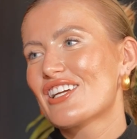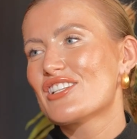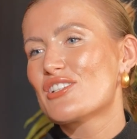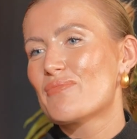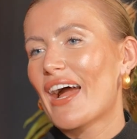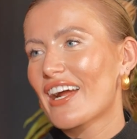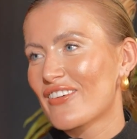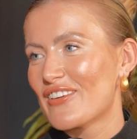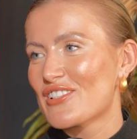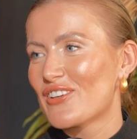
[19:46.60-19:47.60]
good
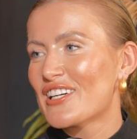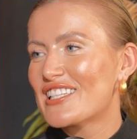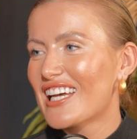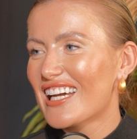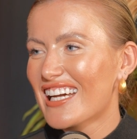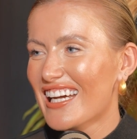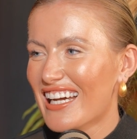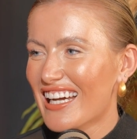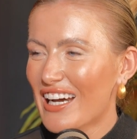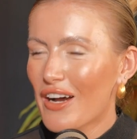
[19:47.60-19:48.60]
background noise,
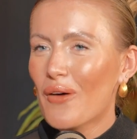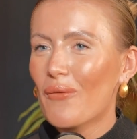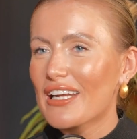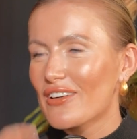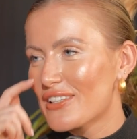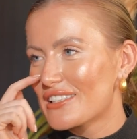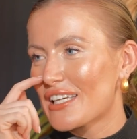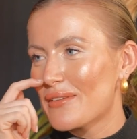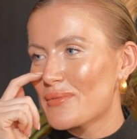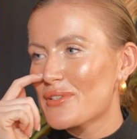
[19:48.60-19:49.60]
white noise to
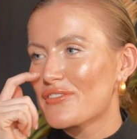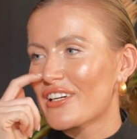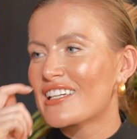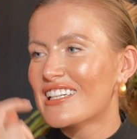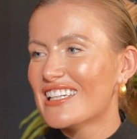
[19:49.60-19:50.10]
keep you moving.